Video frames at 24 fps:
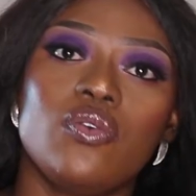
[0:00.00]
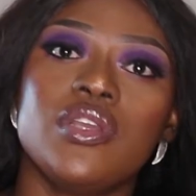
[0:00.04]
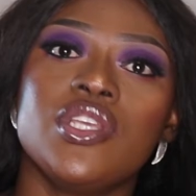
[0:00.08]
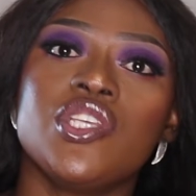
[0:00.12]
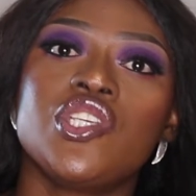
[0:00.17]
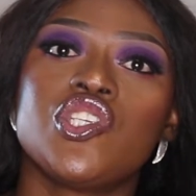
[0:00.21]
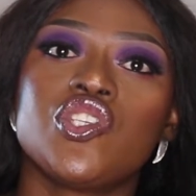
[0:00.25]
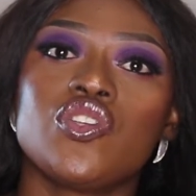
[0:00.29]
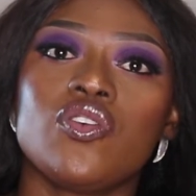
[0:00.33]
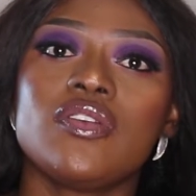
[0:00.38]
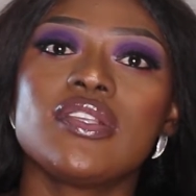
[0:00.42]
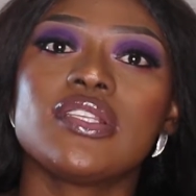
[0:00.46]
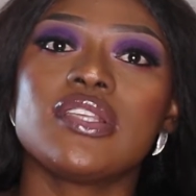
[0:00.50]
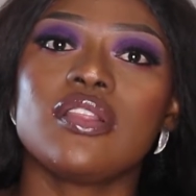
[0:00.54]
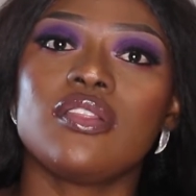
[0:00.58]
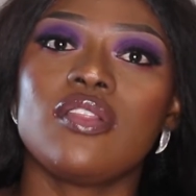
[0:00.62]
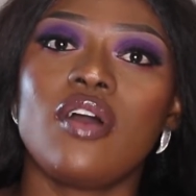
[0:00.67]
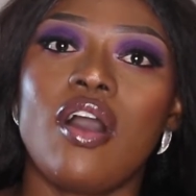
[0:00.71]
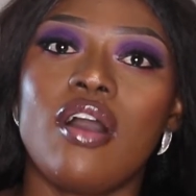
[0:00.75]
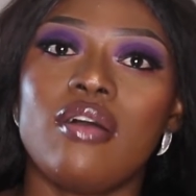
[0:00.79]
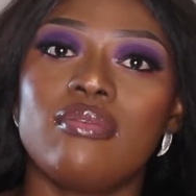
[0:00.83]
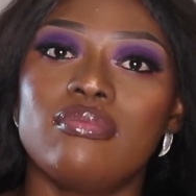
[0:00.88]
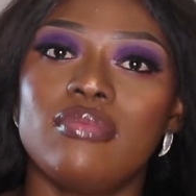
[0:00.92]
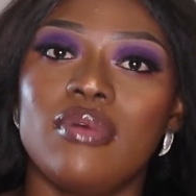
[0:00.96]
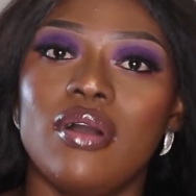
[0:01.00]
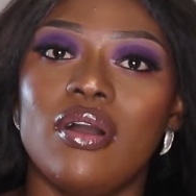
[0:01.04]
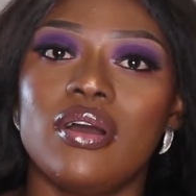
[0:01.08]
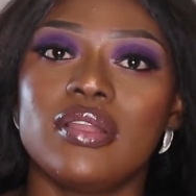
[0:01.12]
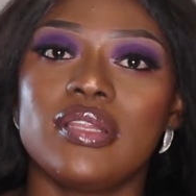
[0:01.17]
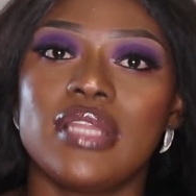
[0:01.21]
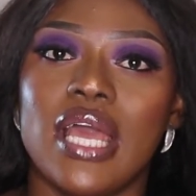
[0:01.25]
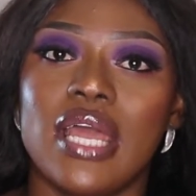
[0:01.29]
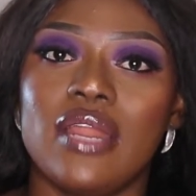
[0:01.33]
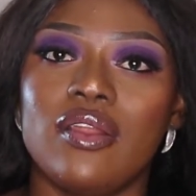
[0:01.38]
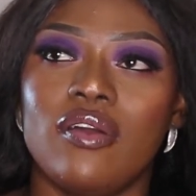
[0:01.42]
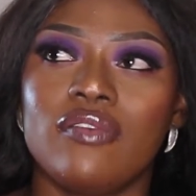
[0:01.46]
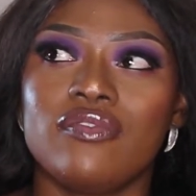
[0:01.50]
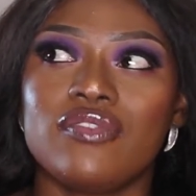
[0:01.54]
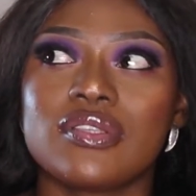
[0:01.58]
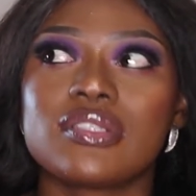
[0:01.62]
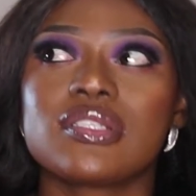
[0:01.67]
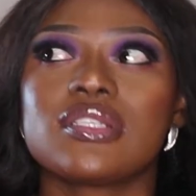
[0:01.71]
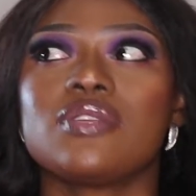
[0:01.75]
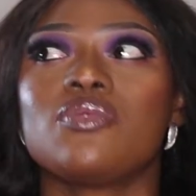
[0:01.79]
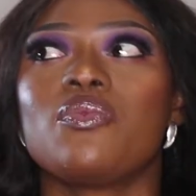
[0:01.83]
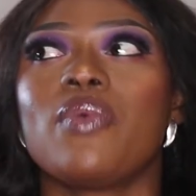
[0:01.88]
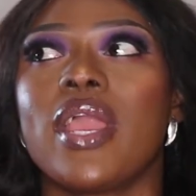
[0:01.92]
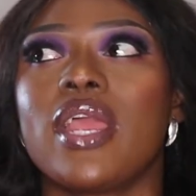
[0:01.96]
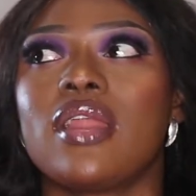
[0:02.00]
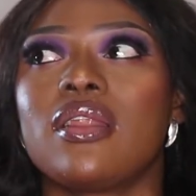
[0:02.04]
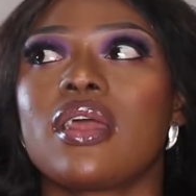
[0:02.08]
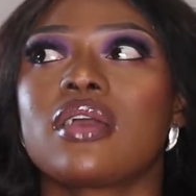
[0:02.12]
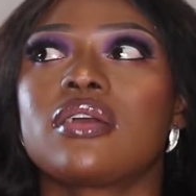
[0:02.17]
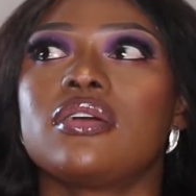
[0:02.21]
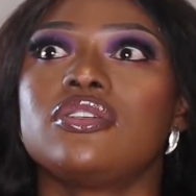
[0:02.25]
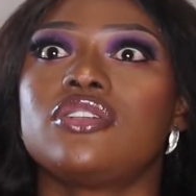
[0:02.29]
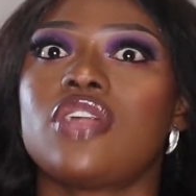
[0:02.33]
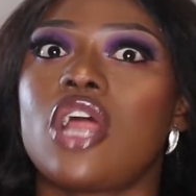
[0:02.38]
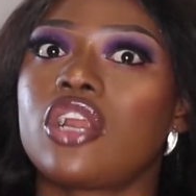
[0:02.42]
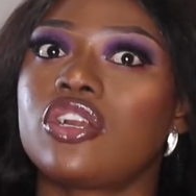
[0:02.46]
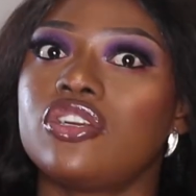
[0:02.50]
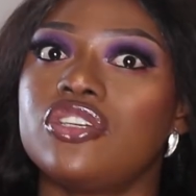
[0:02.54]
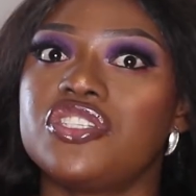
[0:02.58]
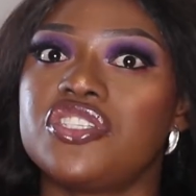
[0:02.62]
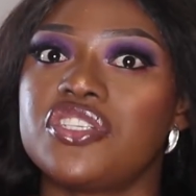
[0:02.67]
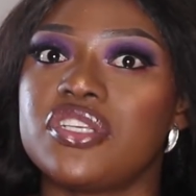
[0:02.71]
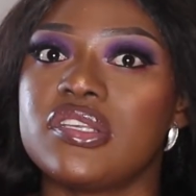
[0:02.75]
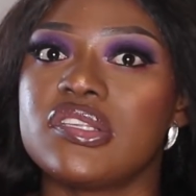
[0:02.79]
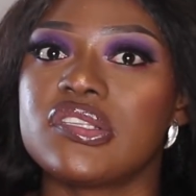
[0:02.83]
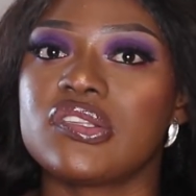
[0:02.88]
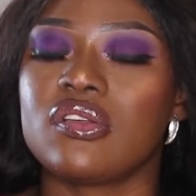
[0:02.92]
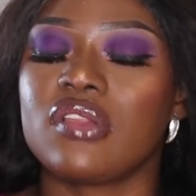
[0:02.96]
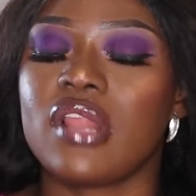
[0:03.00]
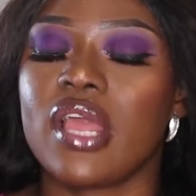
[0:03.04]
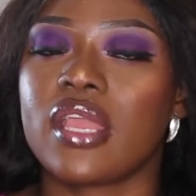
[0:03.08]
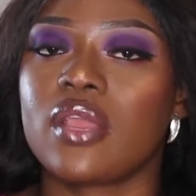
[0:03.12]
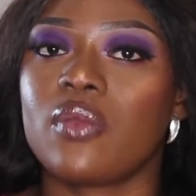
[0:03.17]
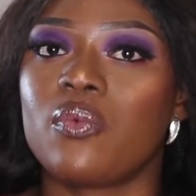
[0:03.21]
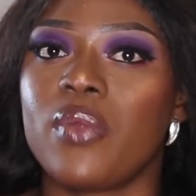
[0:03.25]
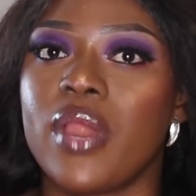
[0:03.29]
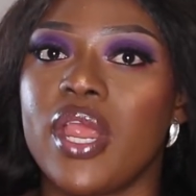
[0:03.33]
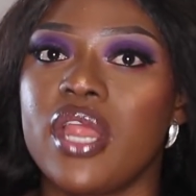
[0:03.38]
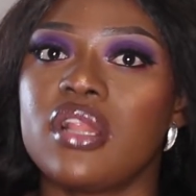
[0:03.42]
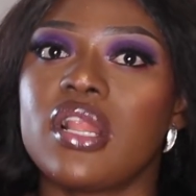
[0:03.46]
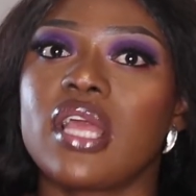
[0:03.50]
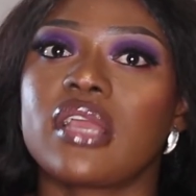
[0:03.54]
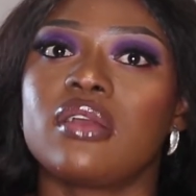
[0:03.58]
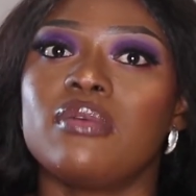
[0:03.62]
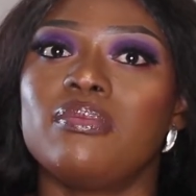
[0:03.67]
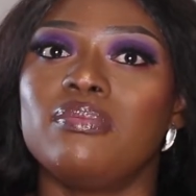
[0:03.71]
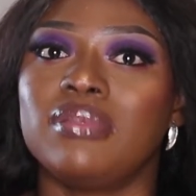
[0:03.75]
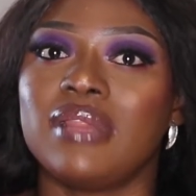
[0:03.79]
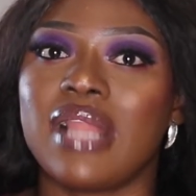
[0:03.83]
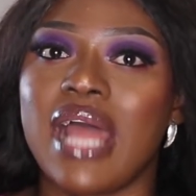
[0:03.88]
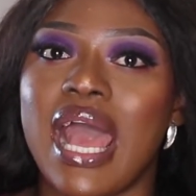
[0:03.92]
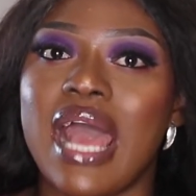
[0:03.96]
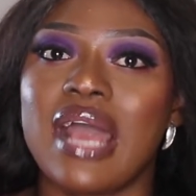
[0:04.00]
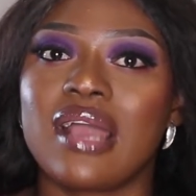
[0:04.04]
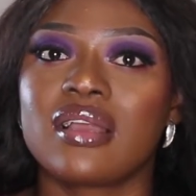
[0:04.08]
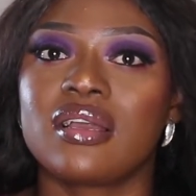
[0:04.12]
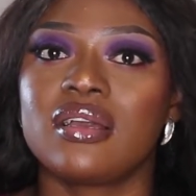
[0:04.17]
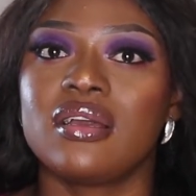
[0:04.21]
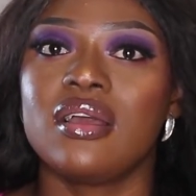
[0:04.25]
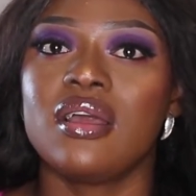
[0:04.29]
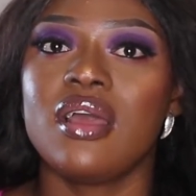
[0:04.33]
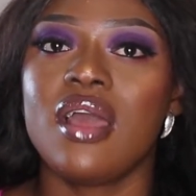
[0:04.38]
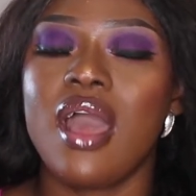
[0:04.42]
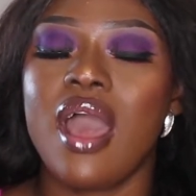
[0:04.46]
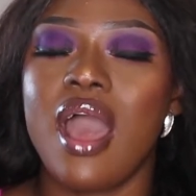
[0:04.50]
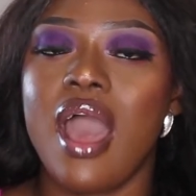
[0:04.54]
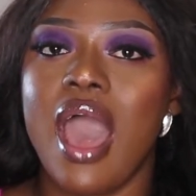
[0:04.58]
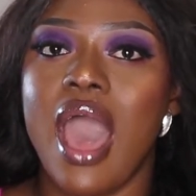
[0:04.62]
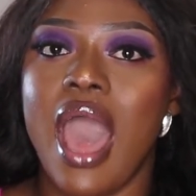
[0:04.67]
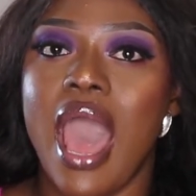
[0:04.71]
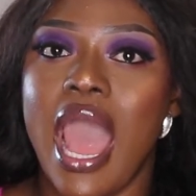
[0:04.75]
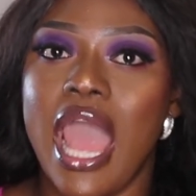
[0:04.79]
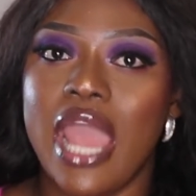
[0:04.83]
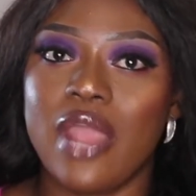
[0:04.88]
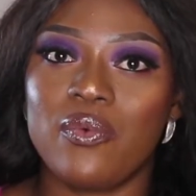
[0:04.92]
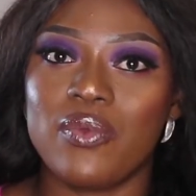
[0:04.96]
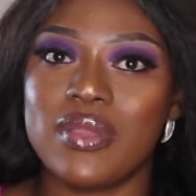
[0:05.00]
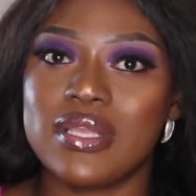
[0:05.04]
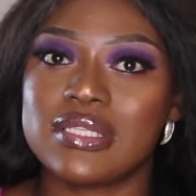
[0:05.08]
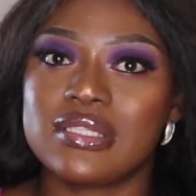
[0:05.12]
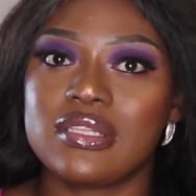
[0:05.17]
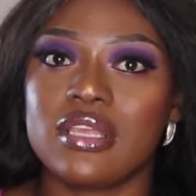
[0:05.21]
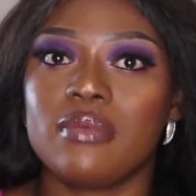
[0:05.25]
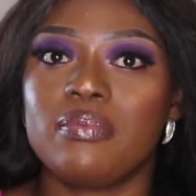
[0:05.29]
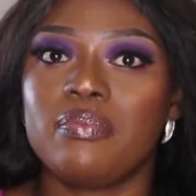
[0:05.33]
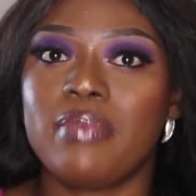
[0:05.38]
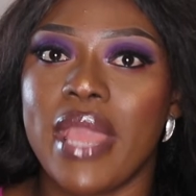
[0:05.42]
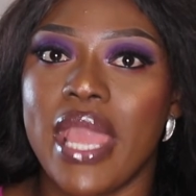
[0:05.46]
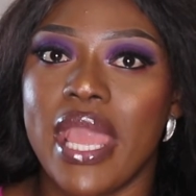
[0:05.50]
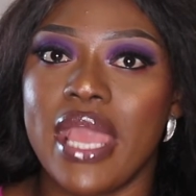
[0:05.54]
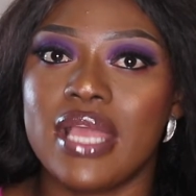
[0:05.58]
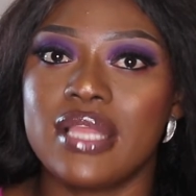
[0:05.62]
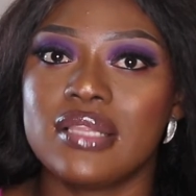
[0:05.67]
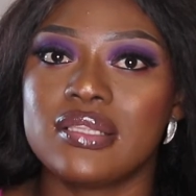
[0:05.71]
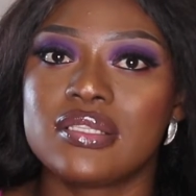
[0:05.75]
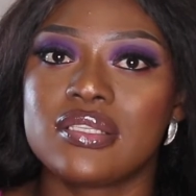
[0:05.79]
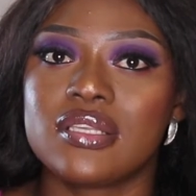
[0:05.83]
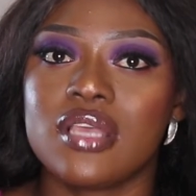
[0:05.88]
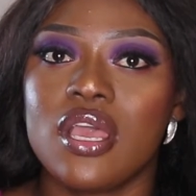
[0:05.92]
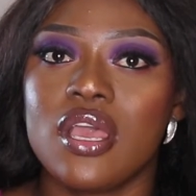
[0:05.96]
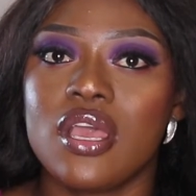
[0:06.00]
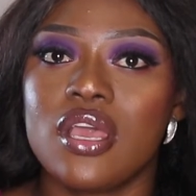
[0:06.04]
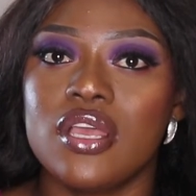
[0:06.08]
it shows a lot more than obviously wearing like a darker jeans or like wearing like a black high-waisted pants.